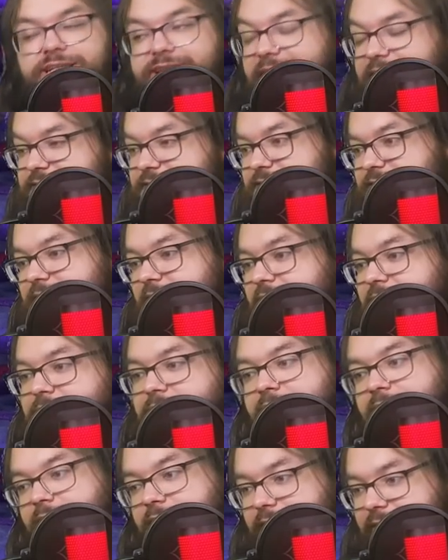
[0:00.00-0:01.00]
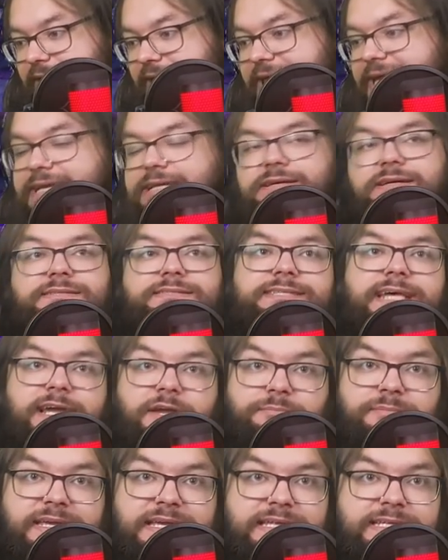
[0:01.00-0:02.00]
let's say alien
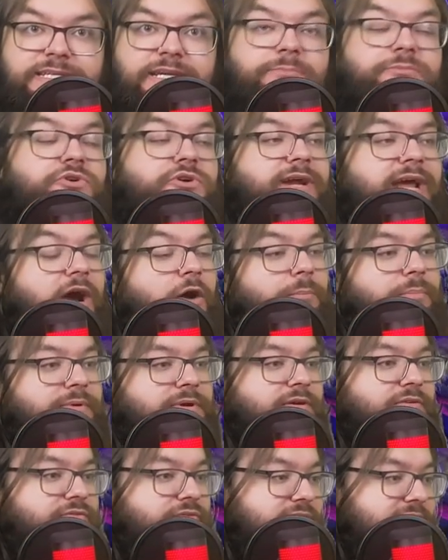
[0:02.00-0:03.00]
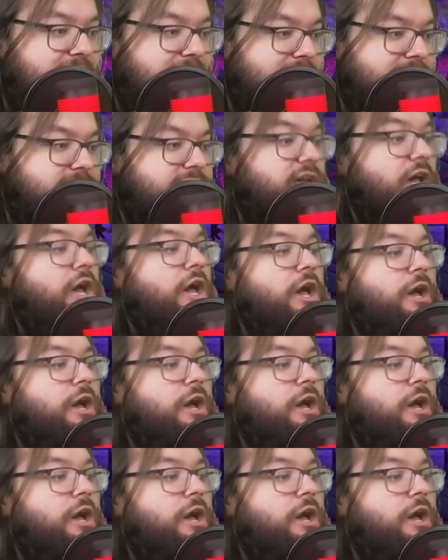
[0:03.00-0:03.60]
attack medium, you're helping a friend,